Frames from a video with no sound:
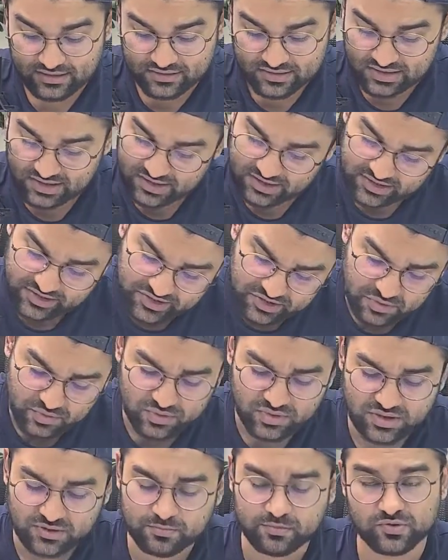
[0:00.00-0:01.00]
the
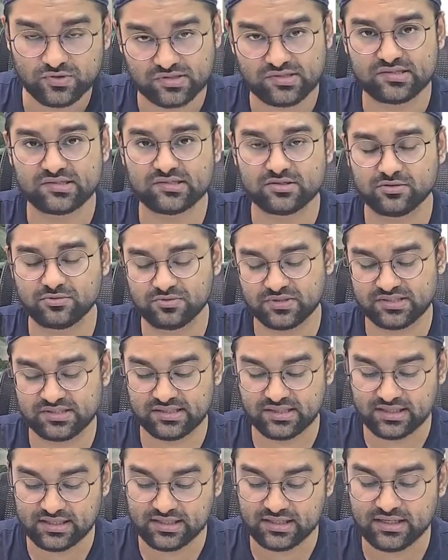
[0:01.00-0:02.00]
newer processor
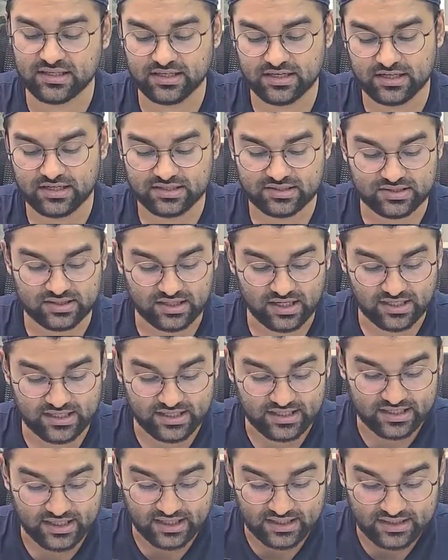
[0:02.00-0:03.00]
basically the
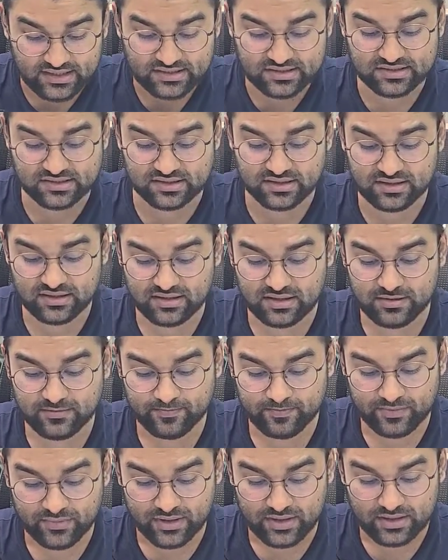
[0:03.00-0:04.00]
Intel
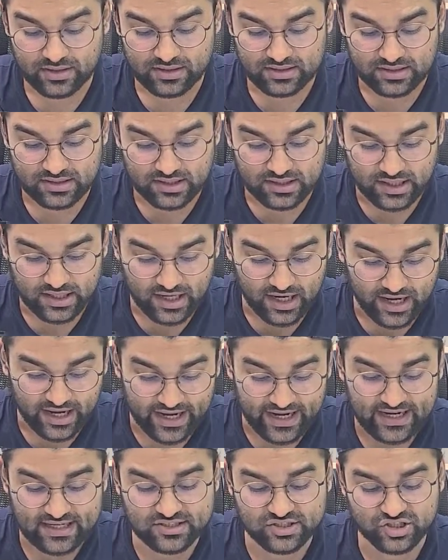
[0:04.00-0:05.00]

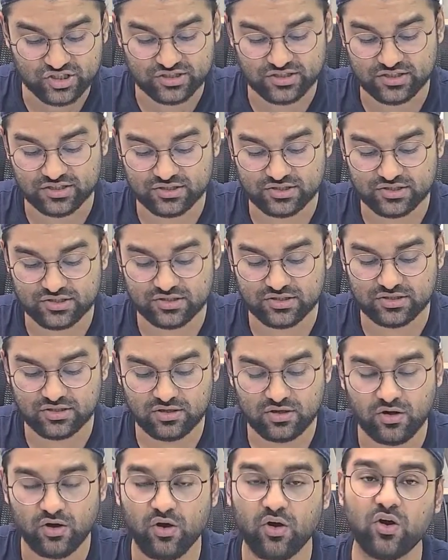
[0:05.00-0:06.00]
8th generation
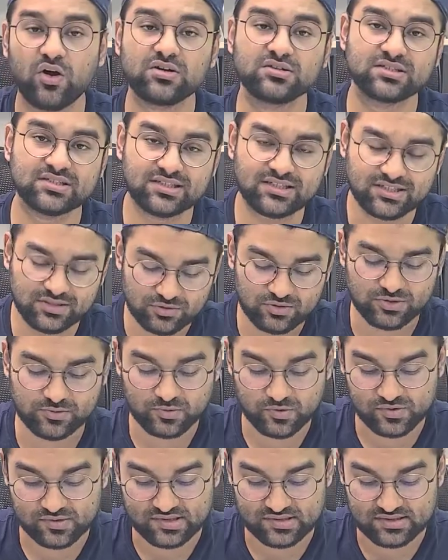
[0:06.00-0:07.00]
or the newer
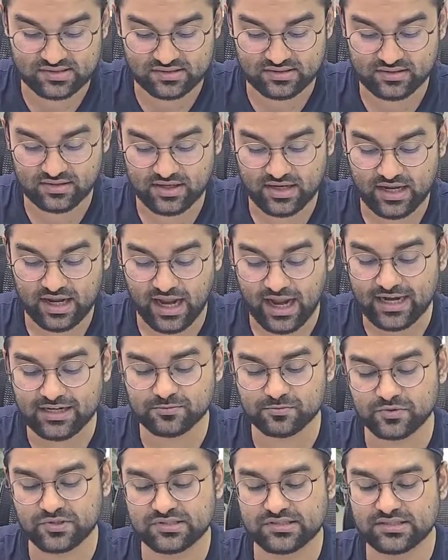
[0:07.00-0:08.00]
processor.
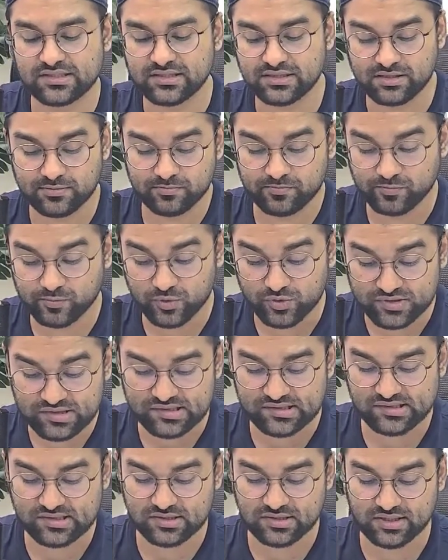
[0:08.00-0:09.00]
At present, the
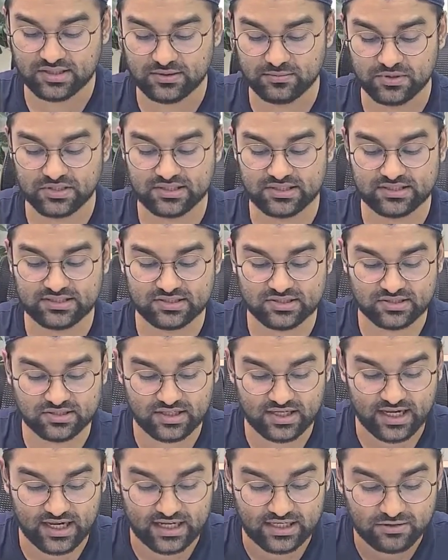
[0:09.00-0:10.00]
processor limitation
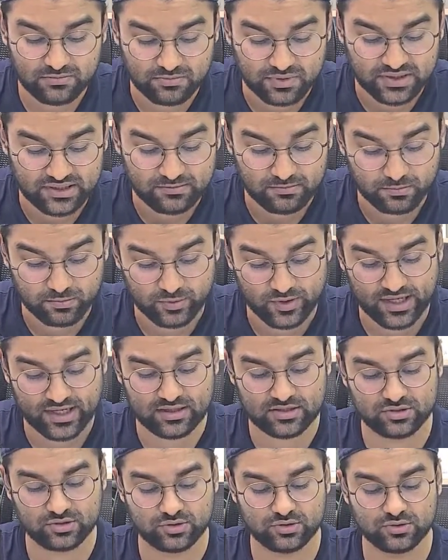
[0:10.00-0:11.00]
can be
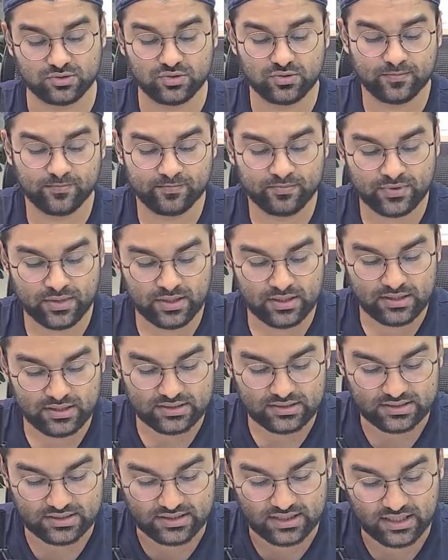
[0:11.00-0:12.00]
break through
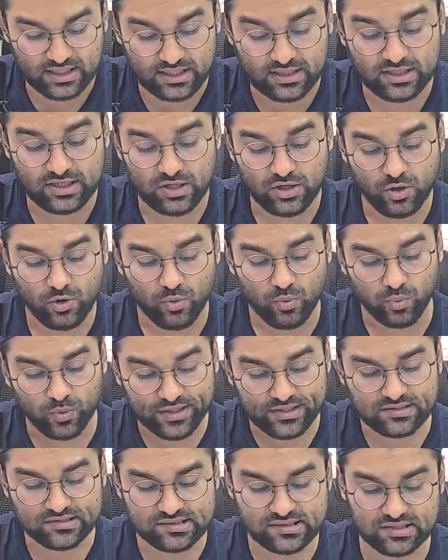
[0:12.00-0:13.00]
the
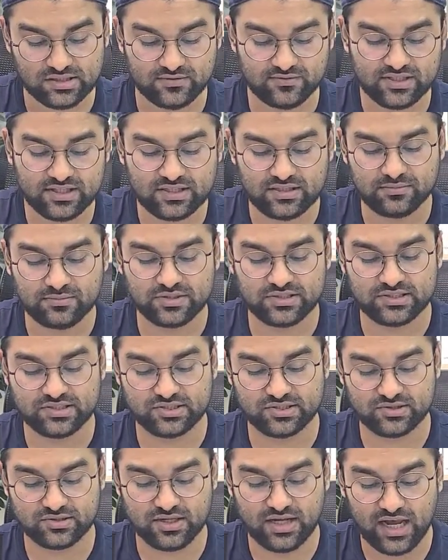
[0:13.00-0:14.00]
Windows 11
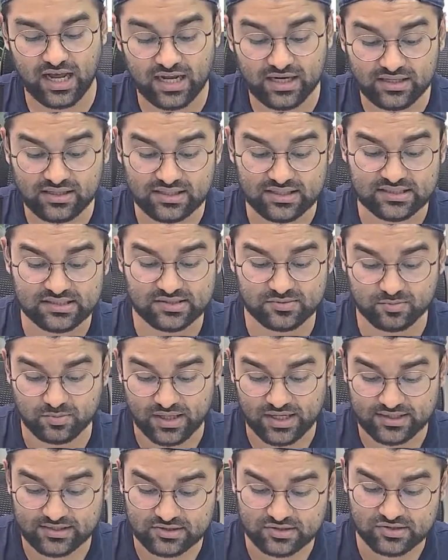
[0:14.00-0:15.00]
limitation unless
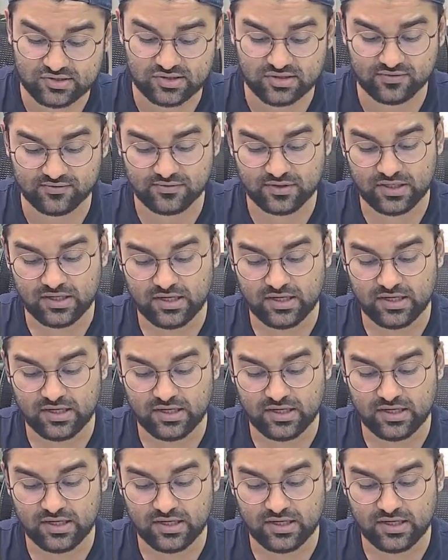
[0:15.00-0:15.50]
Microsoft